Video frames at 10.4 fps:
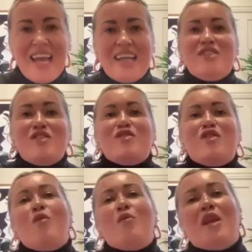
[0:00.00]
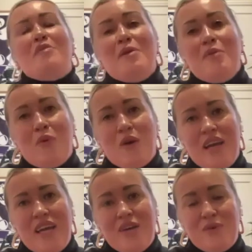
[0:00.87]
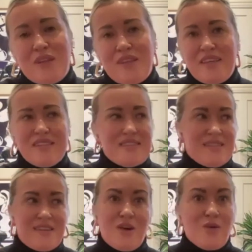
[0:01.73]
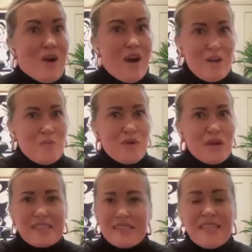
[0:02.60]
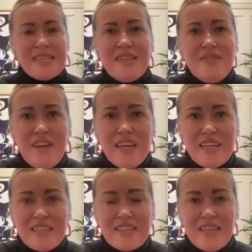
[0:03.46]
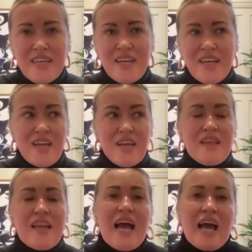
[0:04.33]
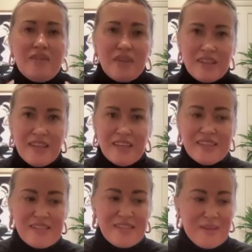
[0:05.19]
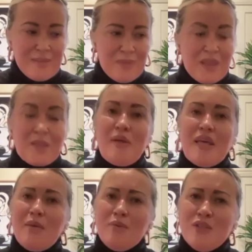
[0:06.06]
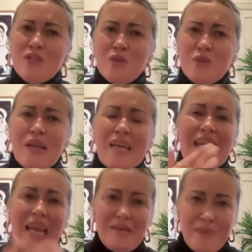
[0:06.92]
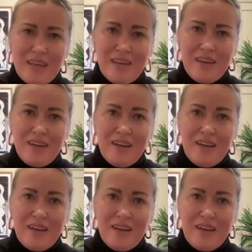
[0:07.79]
And so many people were hit with this, unprecedented event, that having this, like, being able to name it